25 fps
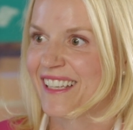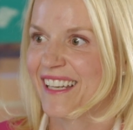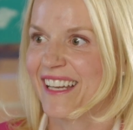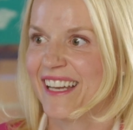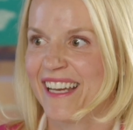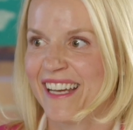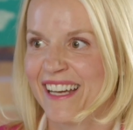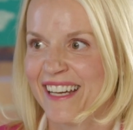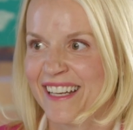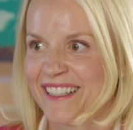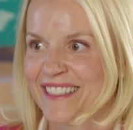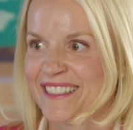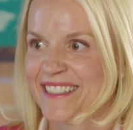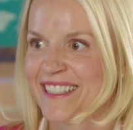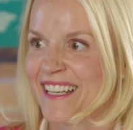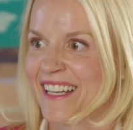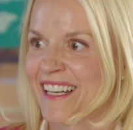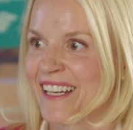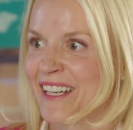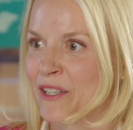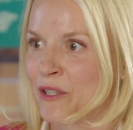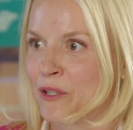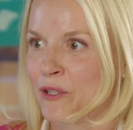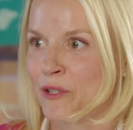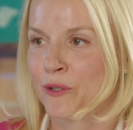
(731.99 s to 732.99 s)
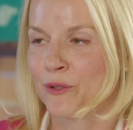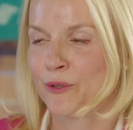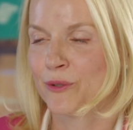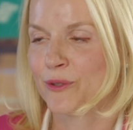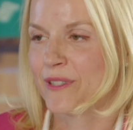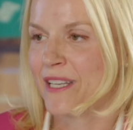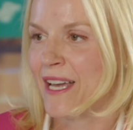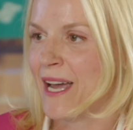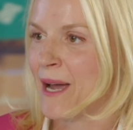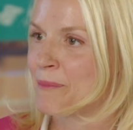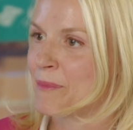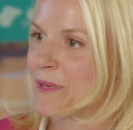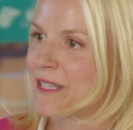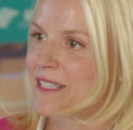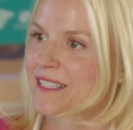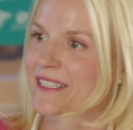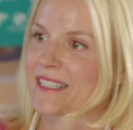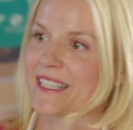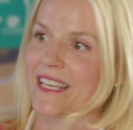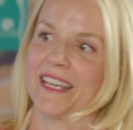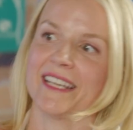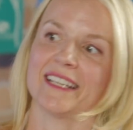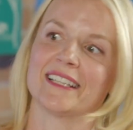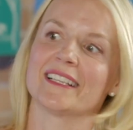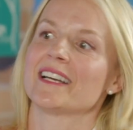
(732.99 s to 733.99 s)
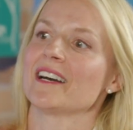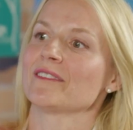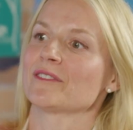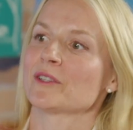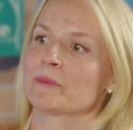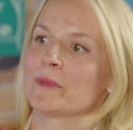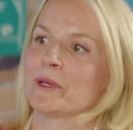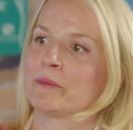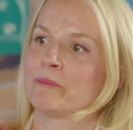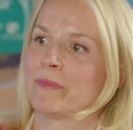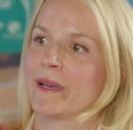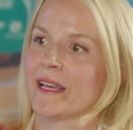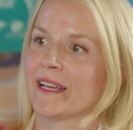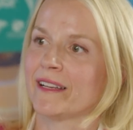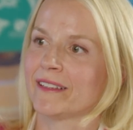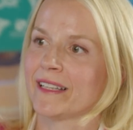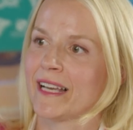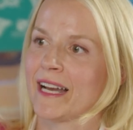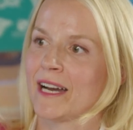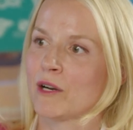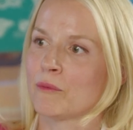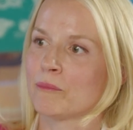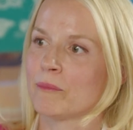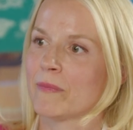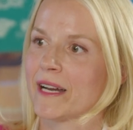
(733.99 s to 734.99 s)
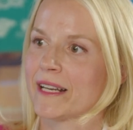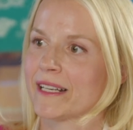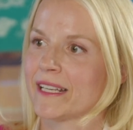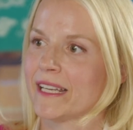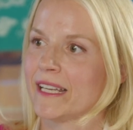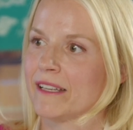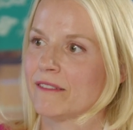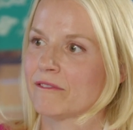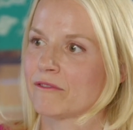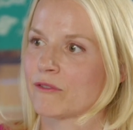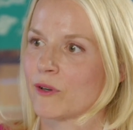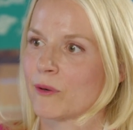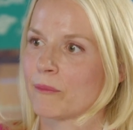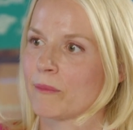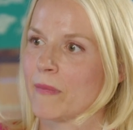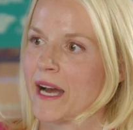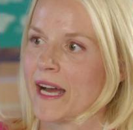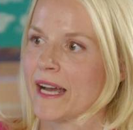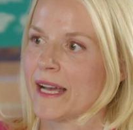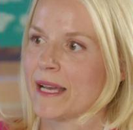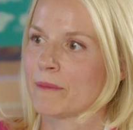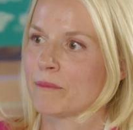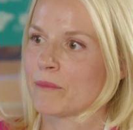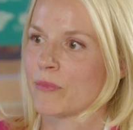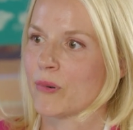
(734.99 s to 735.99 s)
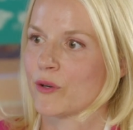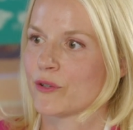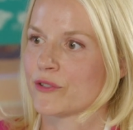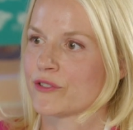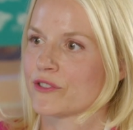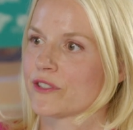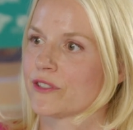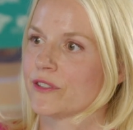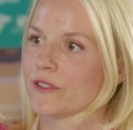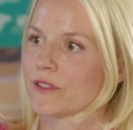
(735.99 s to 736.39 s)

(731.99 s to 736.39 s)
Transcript: and who's happy to take government bailout money for my personal